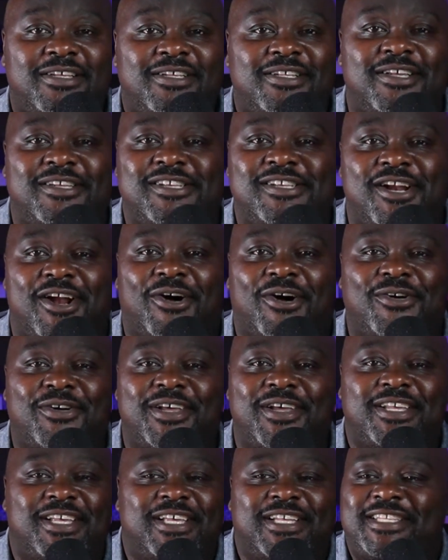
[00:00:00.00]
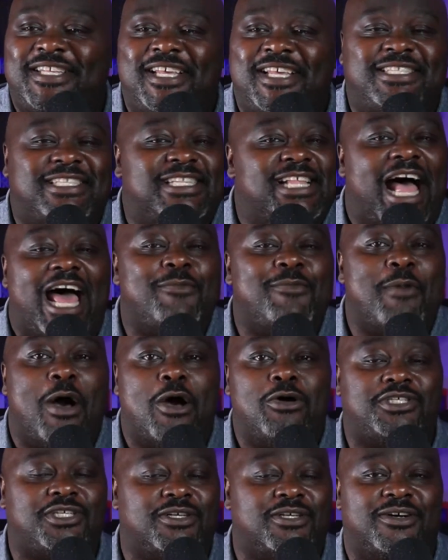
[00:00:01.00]
You know, it's not
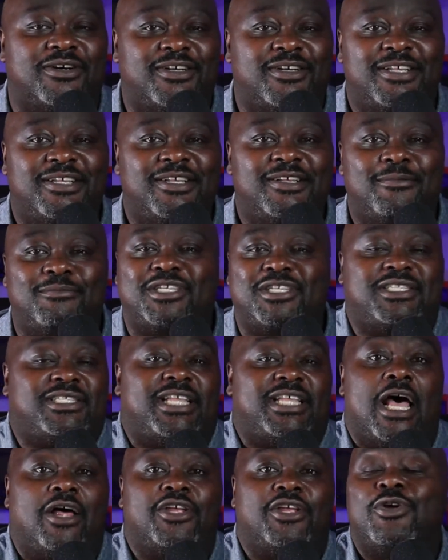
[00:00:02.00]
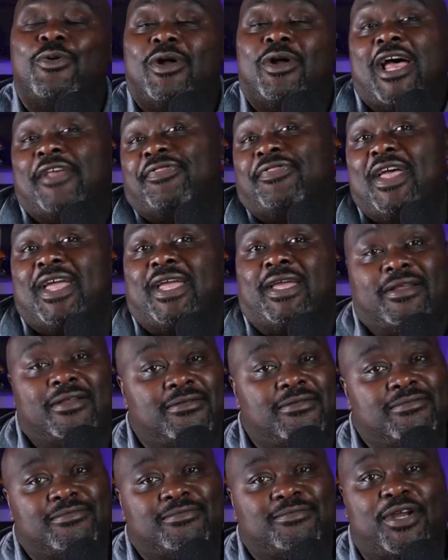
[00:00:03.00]
emotional. I'm just telling you what I think,
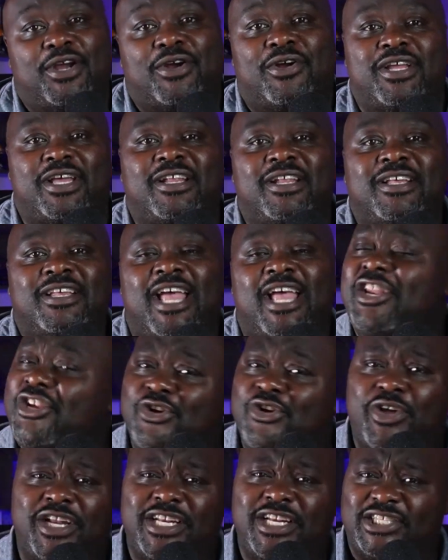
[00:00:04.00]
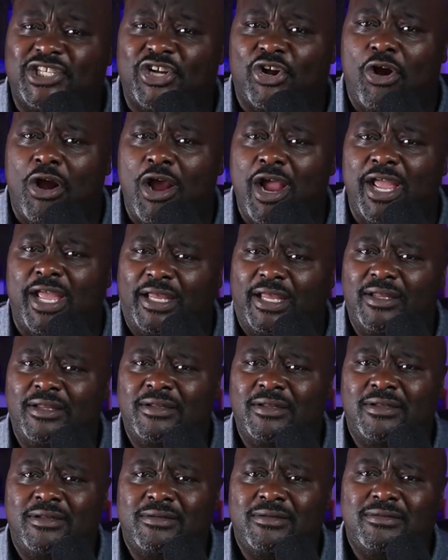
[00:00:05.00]
period. And you can disagree.
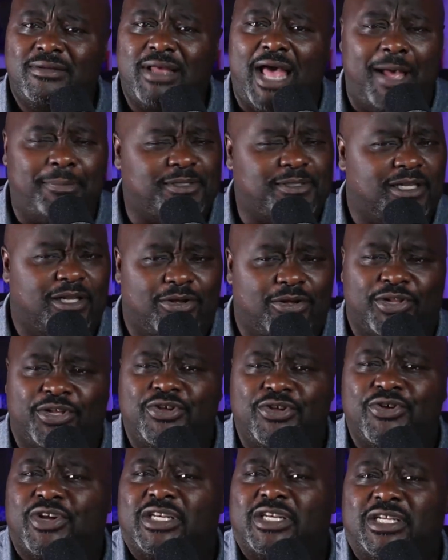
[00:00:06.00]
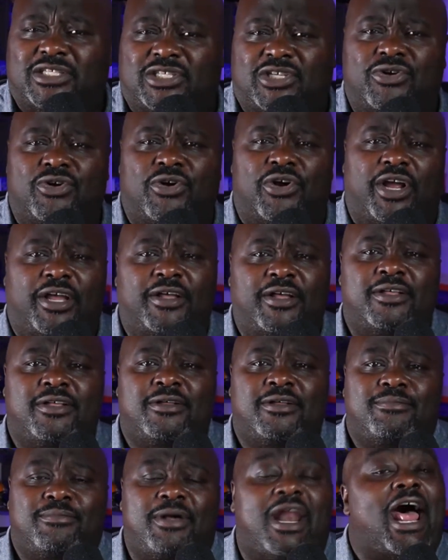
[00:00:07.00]
Absolutely, you can disagree.
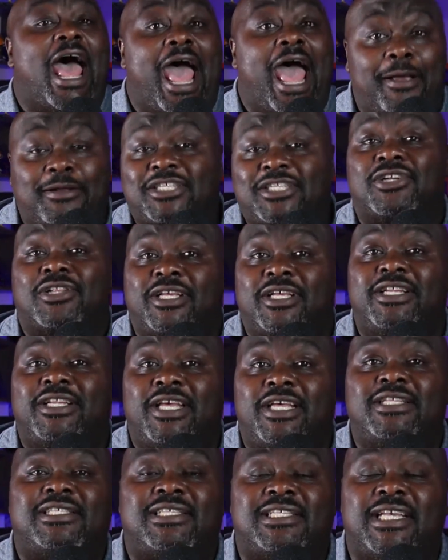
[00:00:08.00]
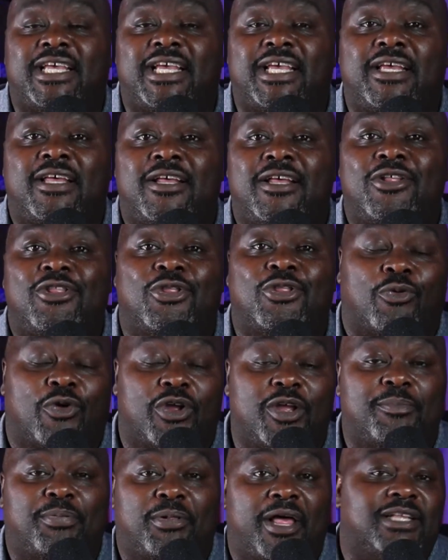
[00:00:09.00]
But I actually did see the
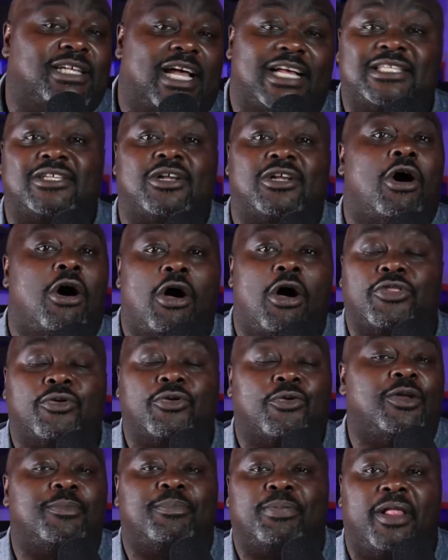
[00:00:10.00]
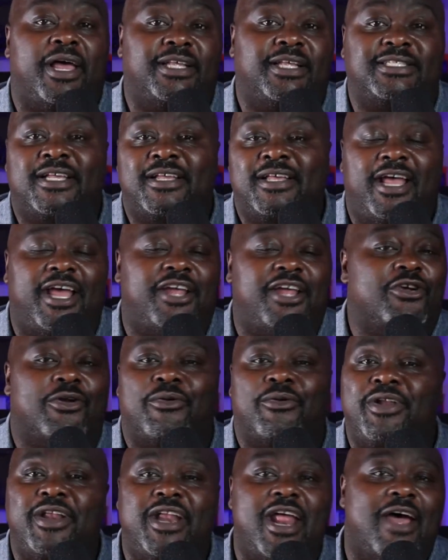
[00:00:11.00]
replays. I saw all the replays, and you're
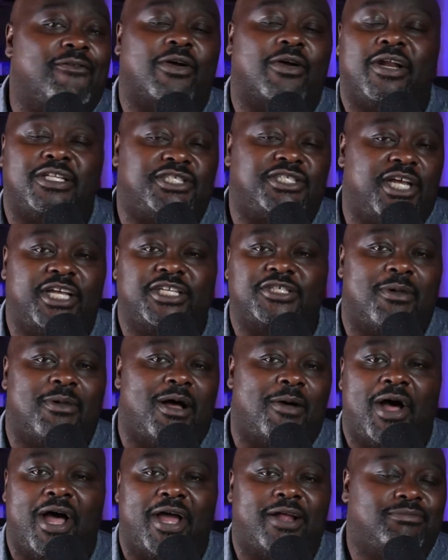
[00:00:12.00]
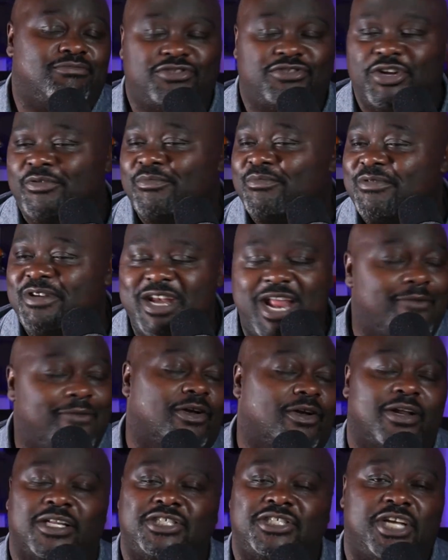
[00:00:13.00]
never going to change my mind. You're never
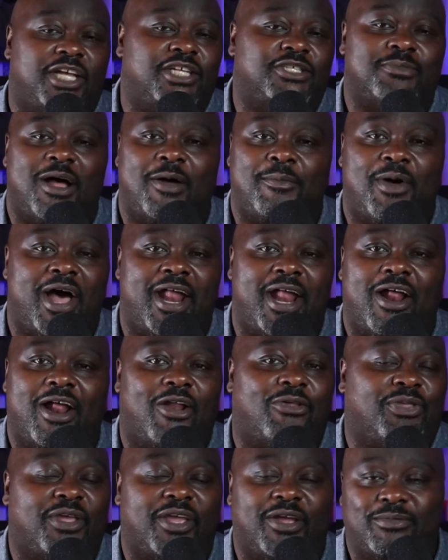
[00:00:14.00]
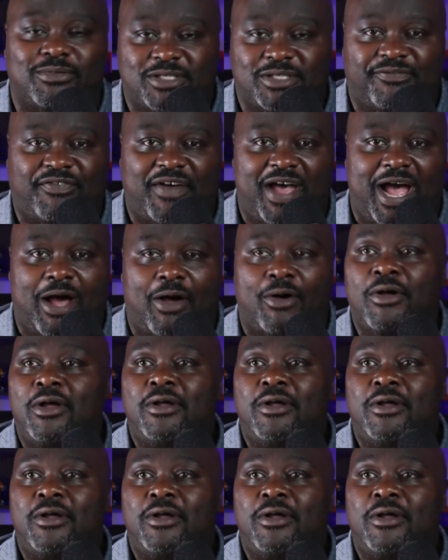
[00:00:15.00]
going to change my mind. I don't think it was a foul.